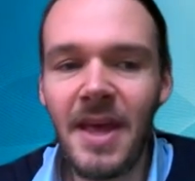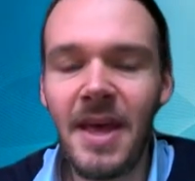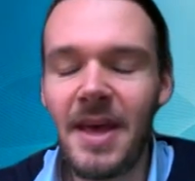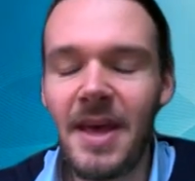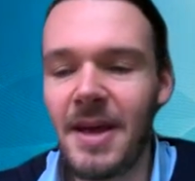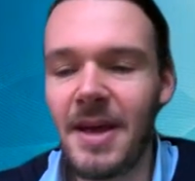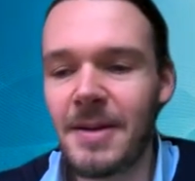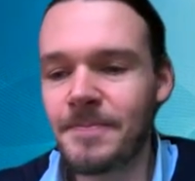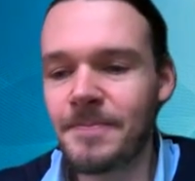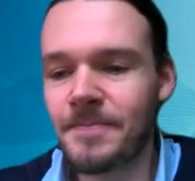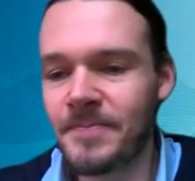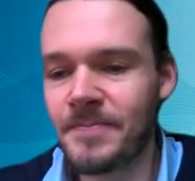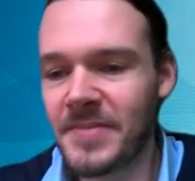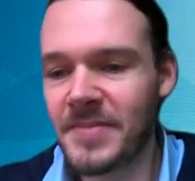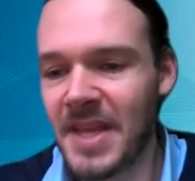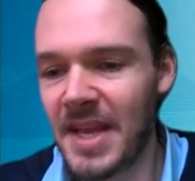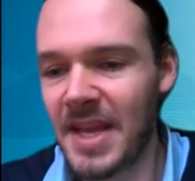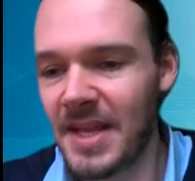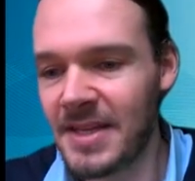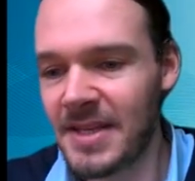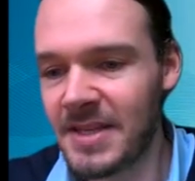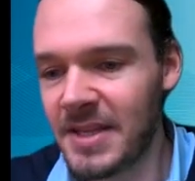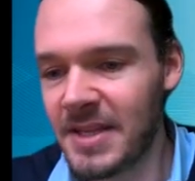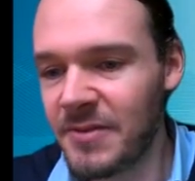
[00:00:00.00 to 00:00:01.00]

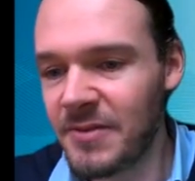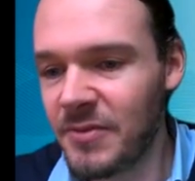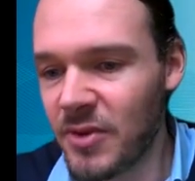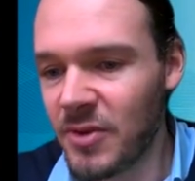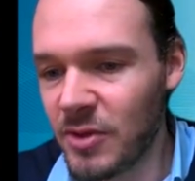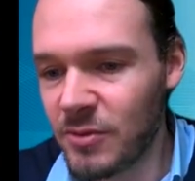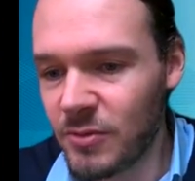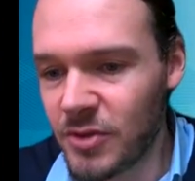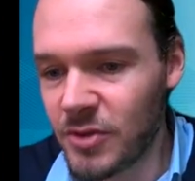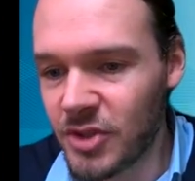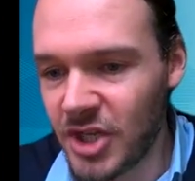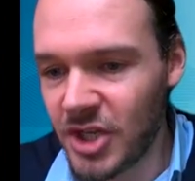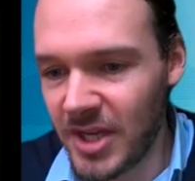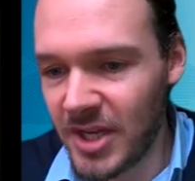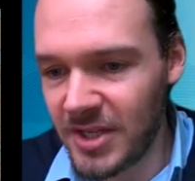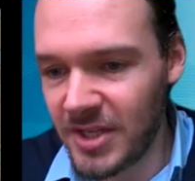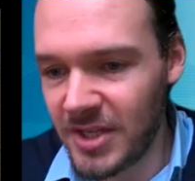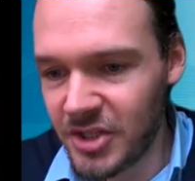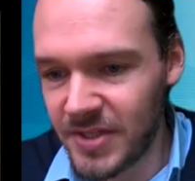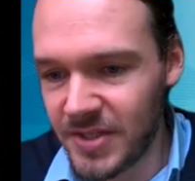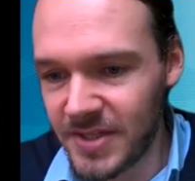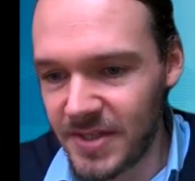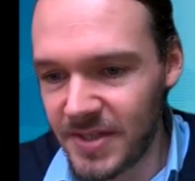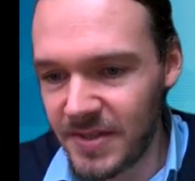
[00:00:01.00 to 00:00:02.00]
And if you do
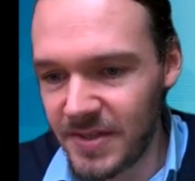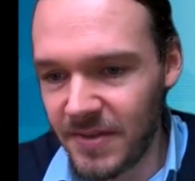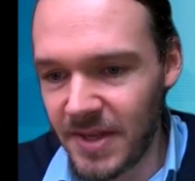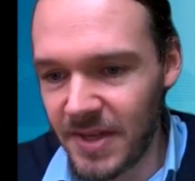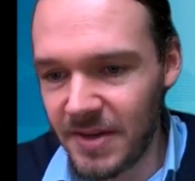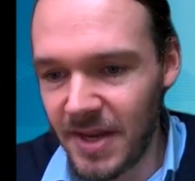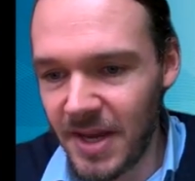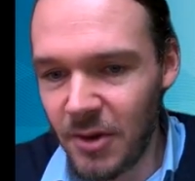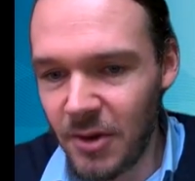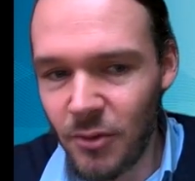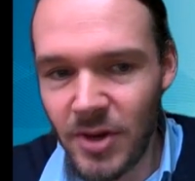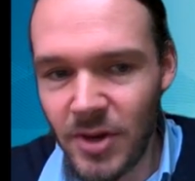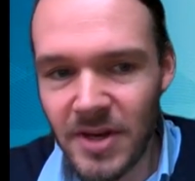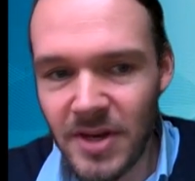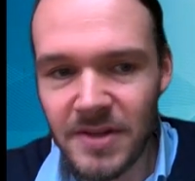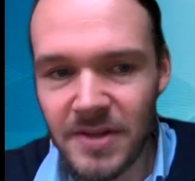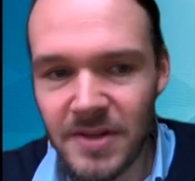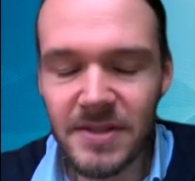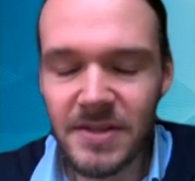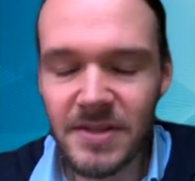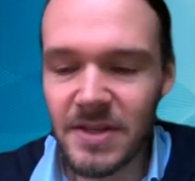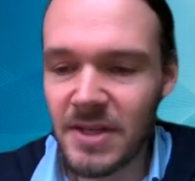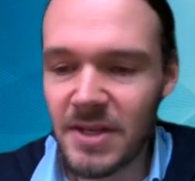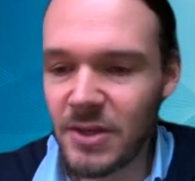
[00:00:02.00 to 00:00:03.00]
changes in that
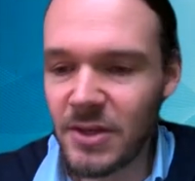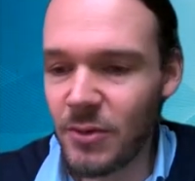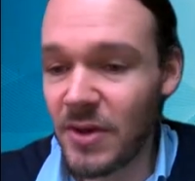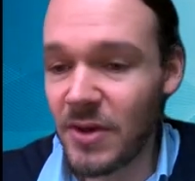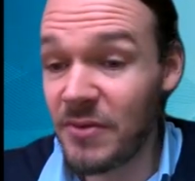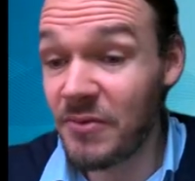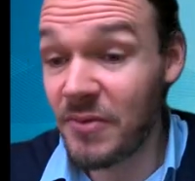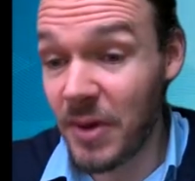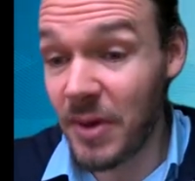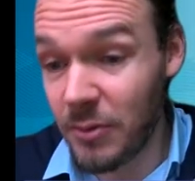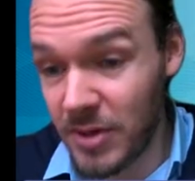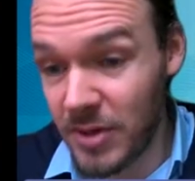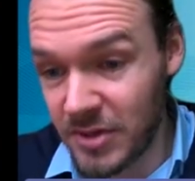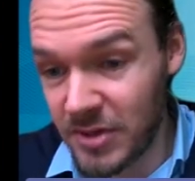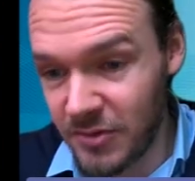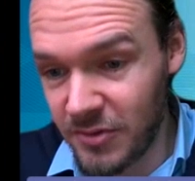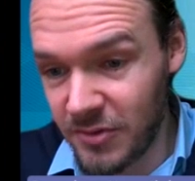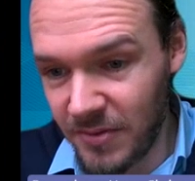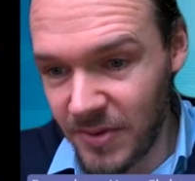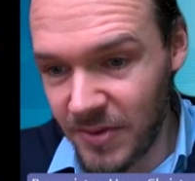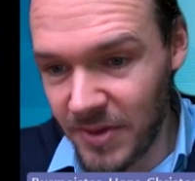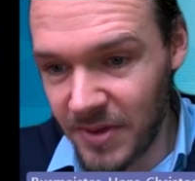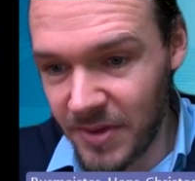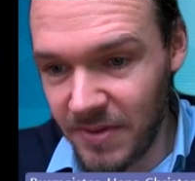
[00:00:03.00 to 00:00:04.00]
areas, you have ferry
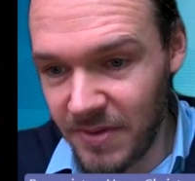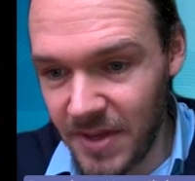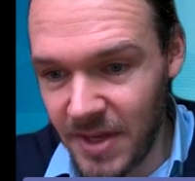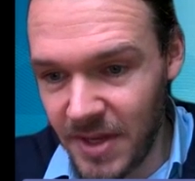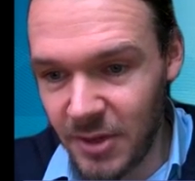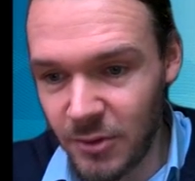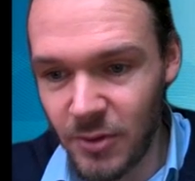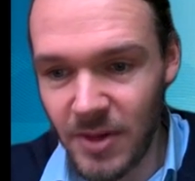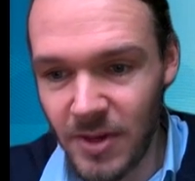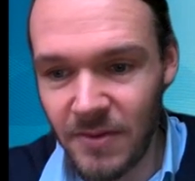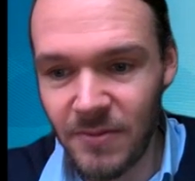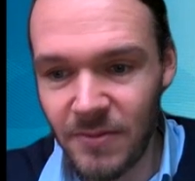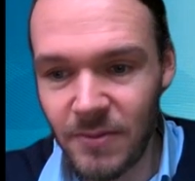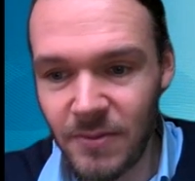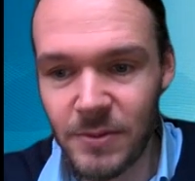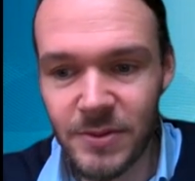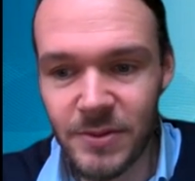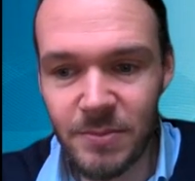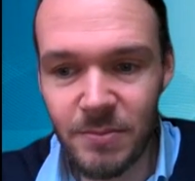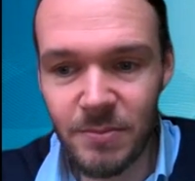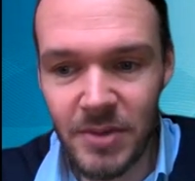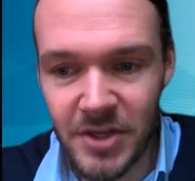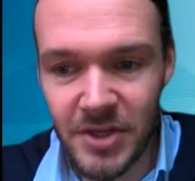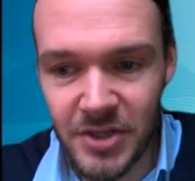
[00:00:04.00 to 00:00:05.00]
traffic there, you have
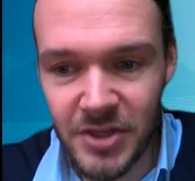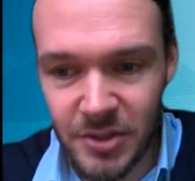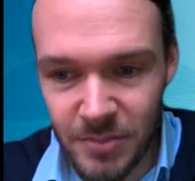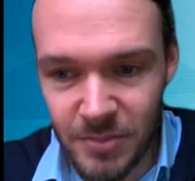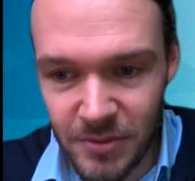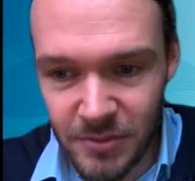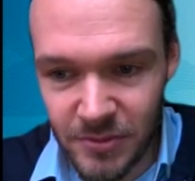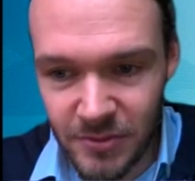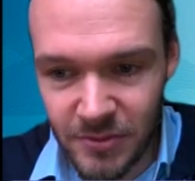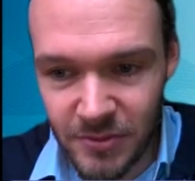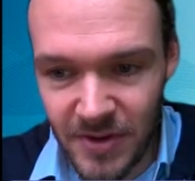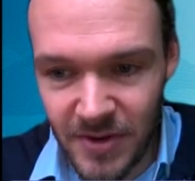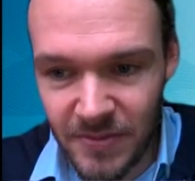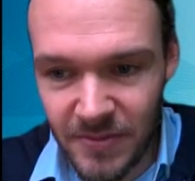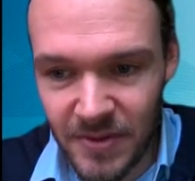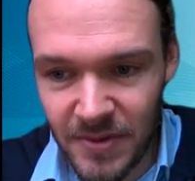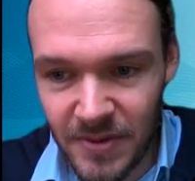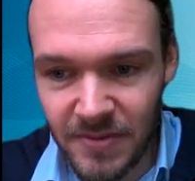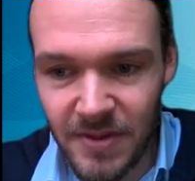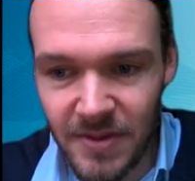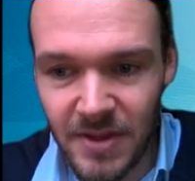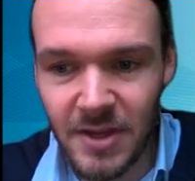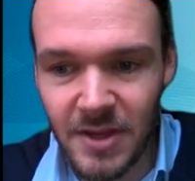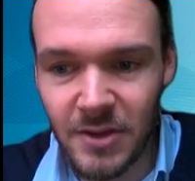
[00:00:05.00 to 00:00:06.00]
also pleasure boat
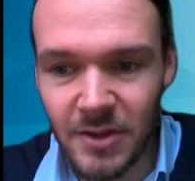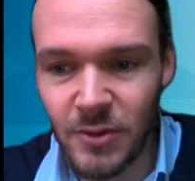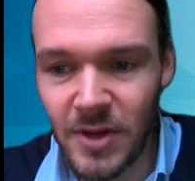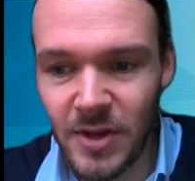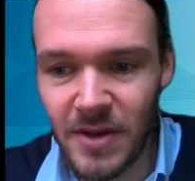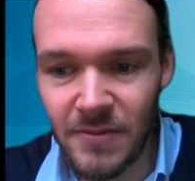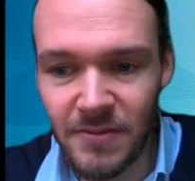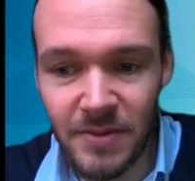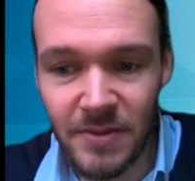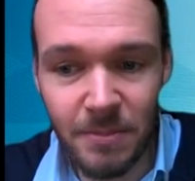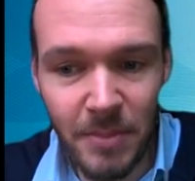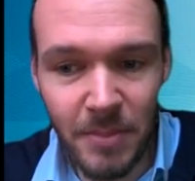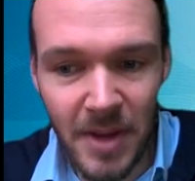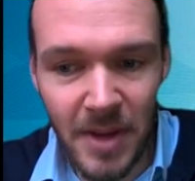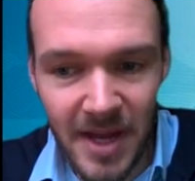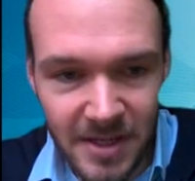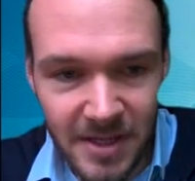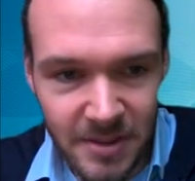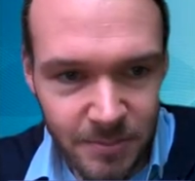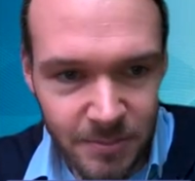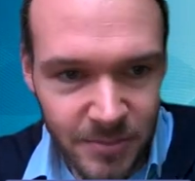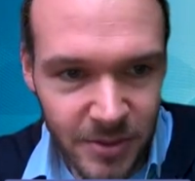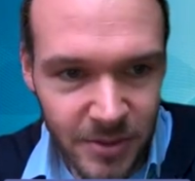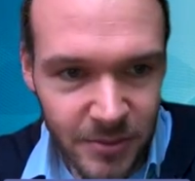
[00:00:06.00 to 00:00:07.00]
traffic there, you have the
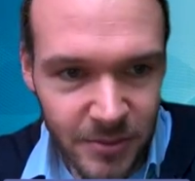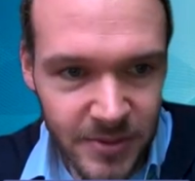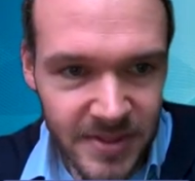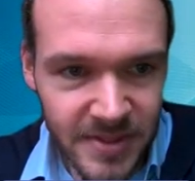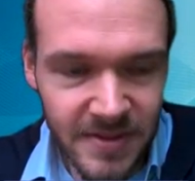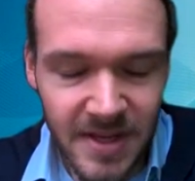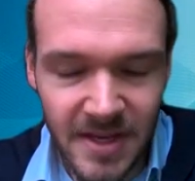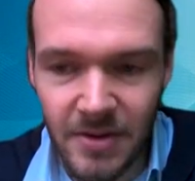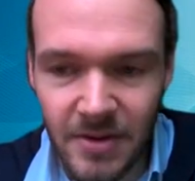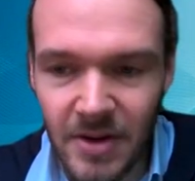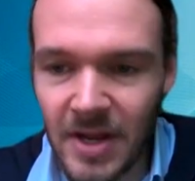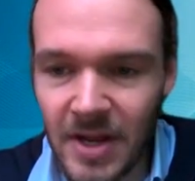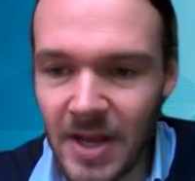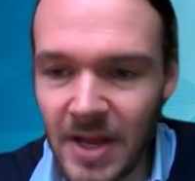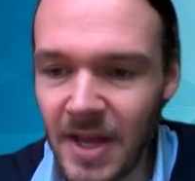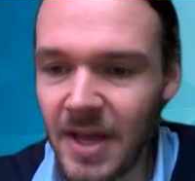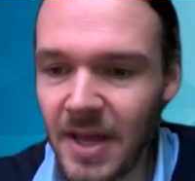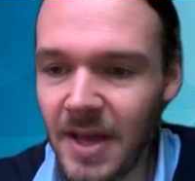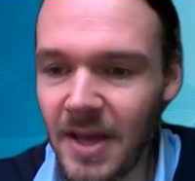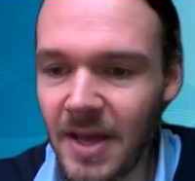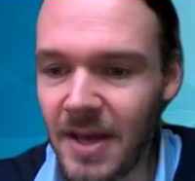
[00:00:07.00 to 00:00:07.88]
pilot boats there,